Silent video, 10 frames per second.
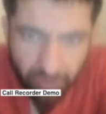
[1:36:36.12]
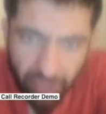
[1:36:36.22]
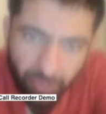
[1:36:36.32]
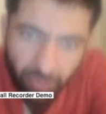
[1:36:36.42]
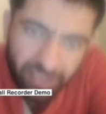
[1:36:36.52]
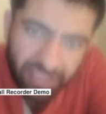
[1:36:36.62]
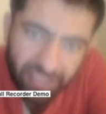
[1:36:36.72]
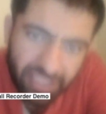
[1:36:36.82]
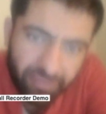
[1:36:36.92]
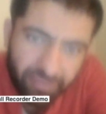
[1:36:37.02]
Smith
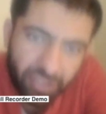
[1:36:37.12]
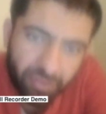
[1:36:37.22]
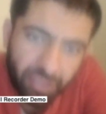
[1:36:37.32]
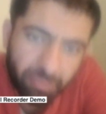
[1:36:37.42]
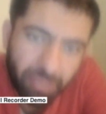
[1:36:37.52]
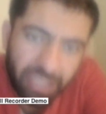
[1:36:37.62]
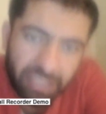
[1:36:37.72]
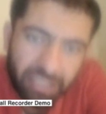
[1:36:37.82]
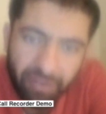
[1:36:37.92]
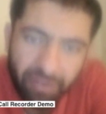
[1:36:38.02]
once say in a video that
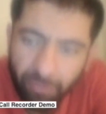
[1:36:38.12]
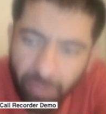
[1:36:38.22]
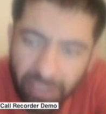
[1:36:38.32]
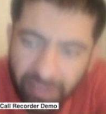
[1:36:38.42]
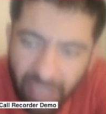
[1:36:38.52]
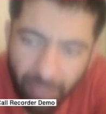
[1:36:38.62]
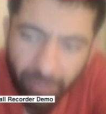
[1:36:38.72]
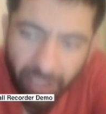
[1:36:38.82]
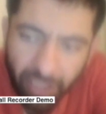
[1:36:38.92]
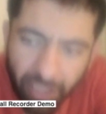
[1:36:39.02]
many that have been
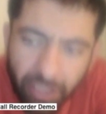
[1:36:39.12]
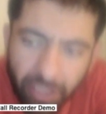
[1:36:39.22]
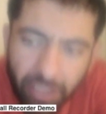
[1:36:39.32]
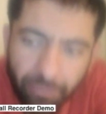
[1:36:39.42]
tapping,